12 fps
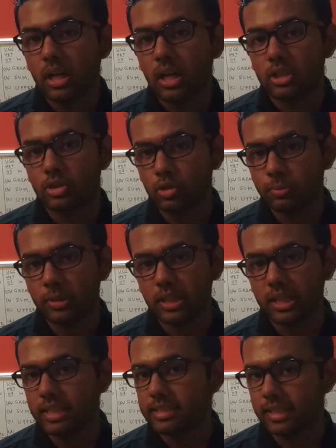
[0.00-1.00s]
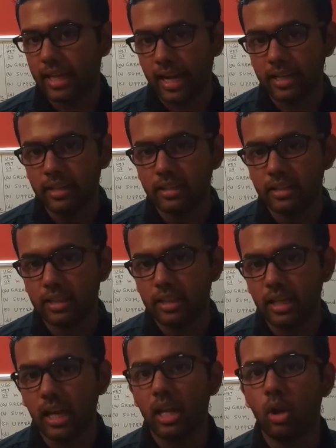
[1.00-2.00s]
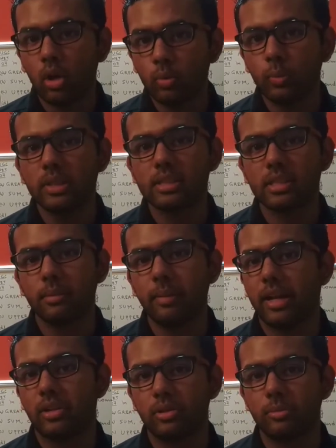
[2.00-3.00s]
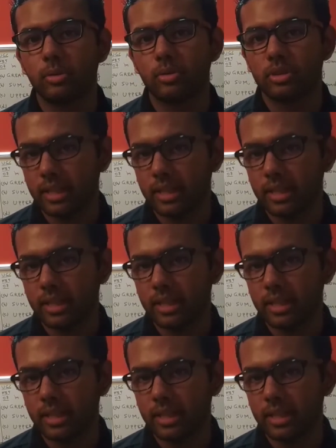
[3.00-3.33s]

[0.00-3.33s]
A super key is a candidate key along with some attributes.